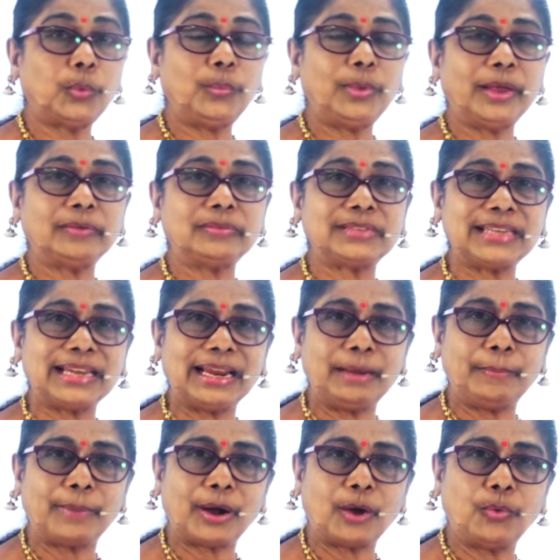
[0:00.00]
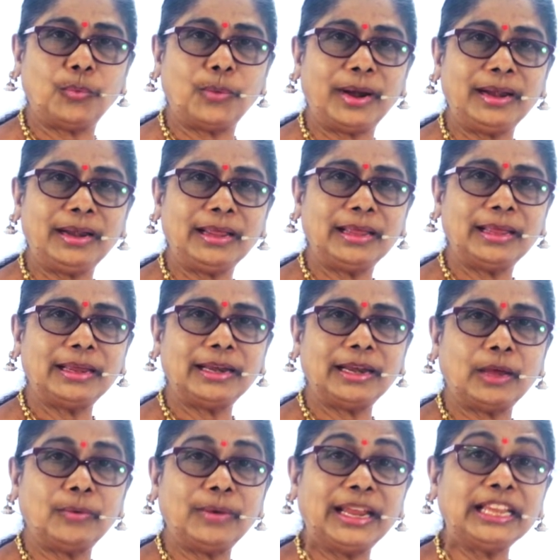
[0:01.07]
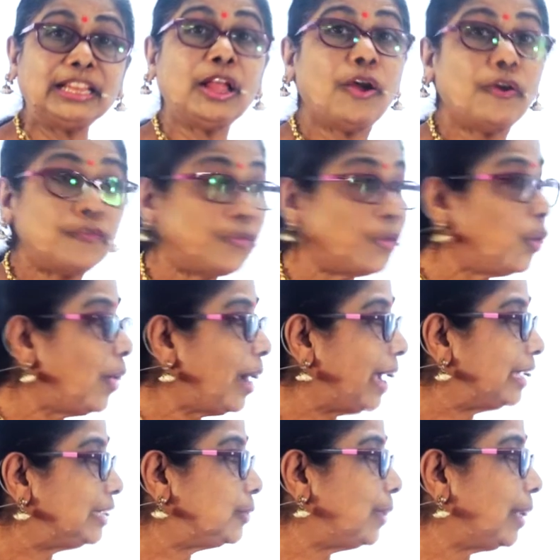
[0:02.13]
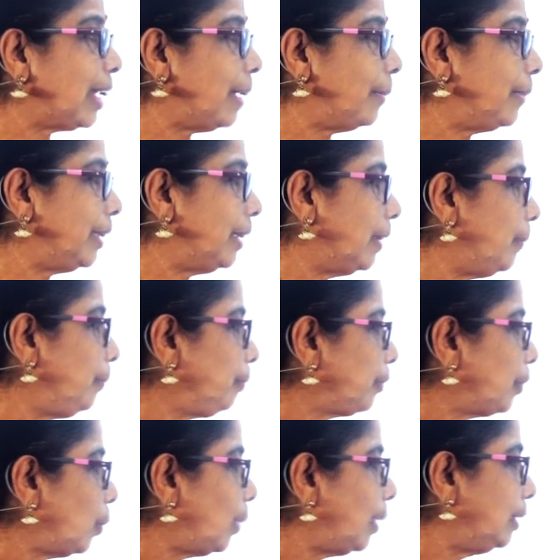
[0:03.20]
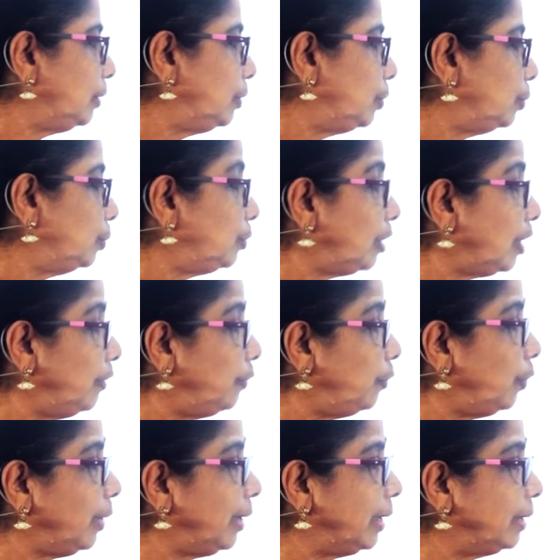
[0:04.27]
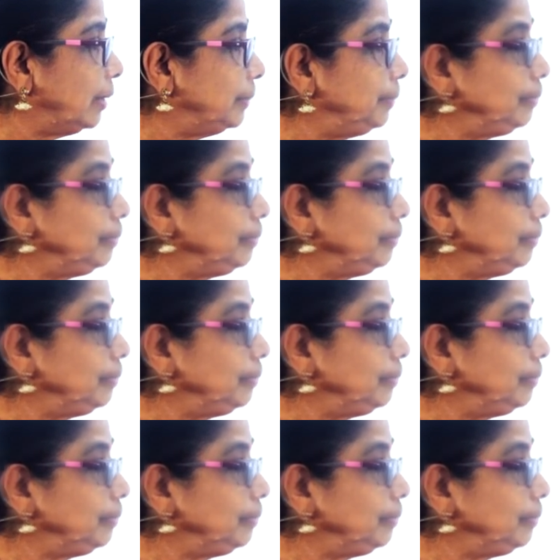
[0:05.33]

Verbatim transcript: We have single brown one. Now next, four hats will come here. 1, 2, 3, 4 here.